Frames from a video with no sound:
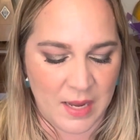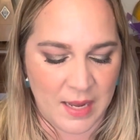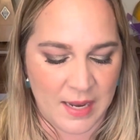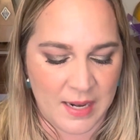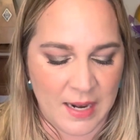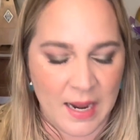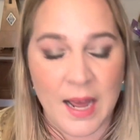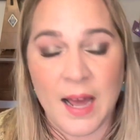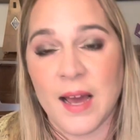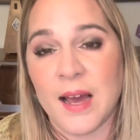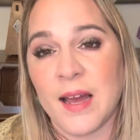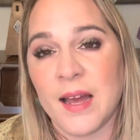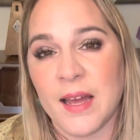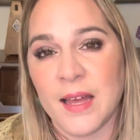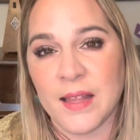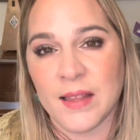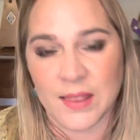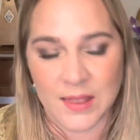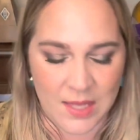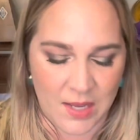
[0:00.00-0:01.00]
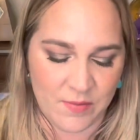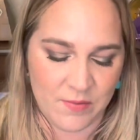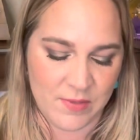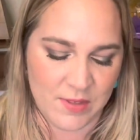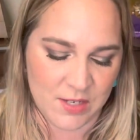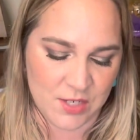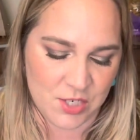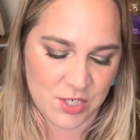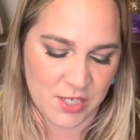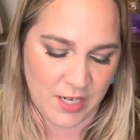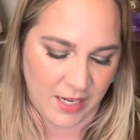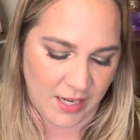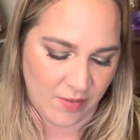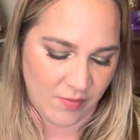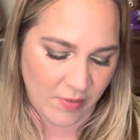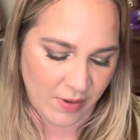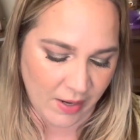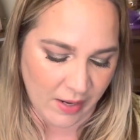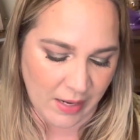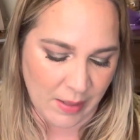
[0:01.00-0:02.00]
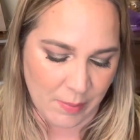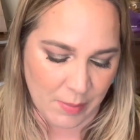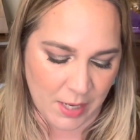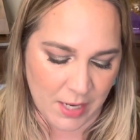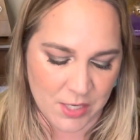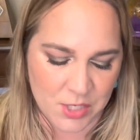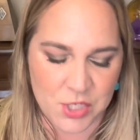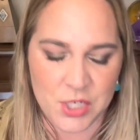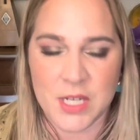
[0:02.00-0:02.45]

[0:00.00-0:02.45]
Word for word: And I love this shade very much.